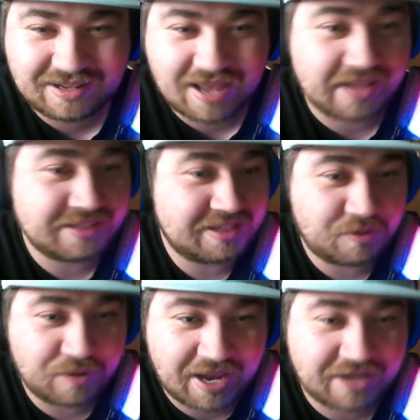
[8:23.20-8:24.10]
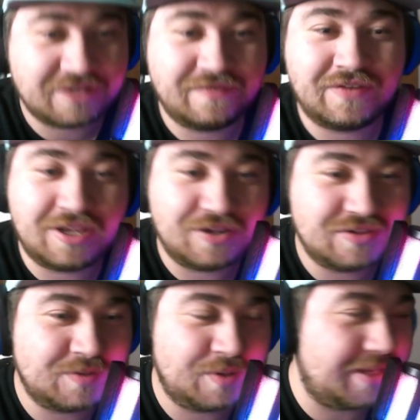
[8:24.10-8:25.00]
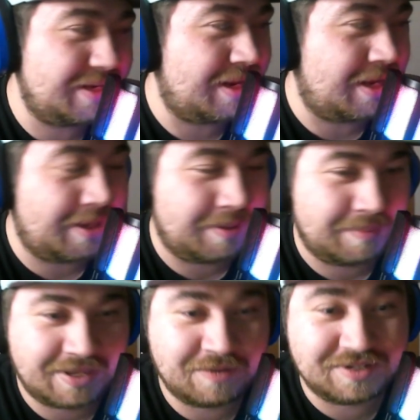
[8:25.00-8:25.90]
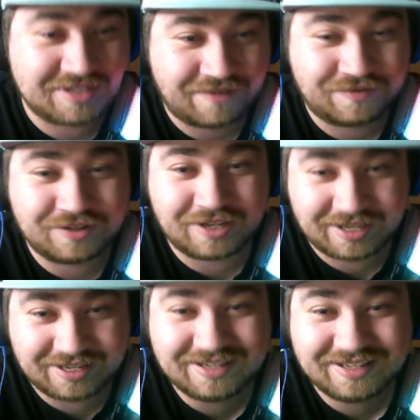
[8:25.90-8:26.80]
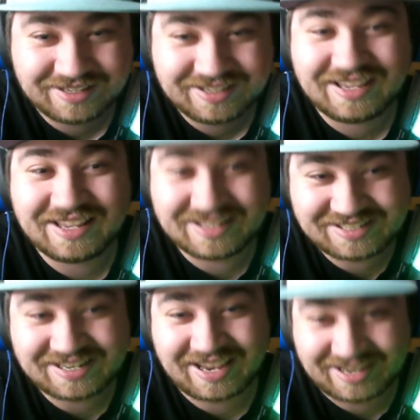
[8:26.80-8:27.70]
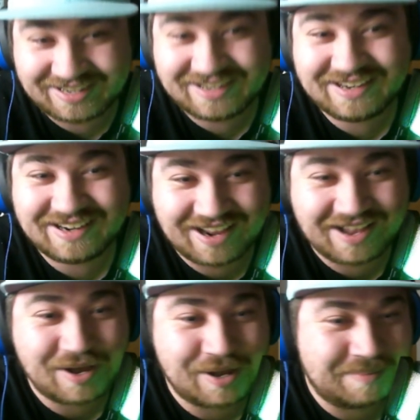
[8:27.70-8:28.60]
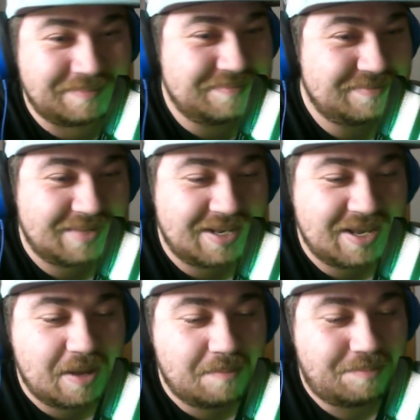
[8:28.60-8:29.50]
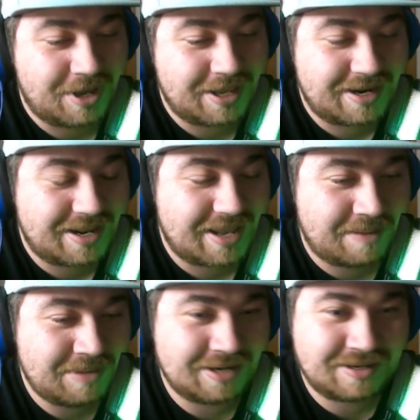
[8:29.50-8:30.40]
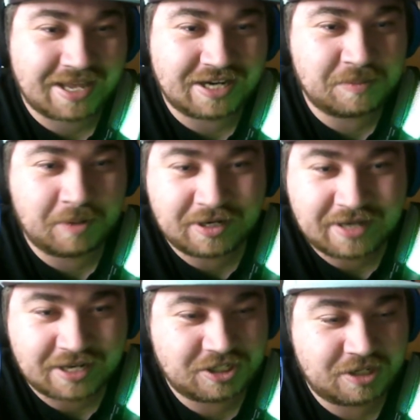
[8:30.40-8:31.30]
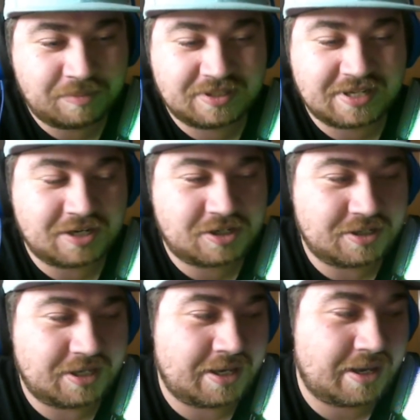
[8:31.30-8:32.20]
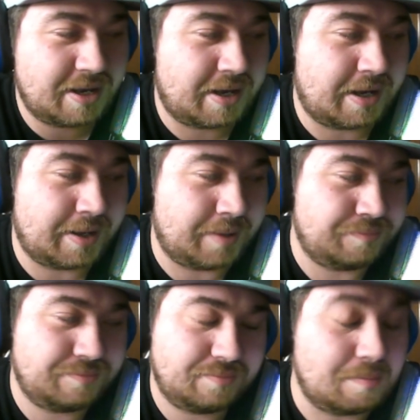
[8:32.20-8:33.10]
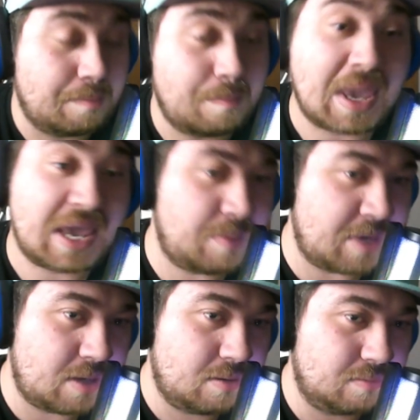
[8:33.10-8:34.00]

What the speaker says: I did a reaction video to it. It was definitely insane. But, I mean, Gettysburg next year, potentially. Maybe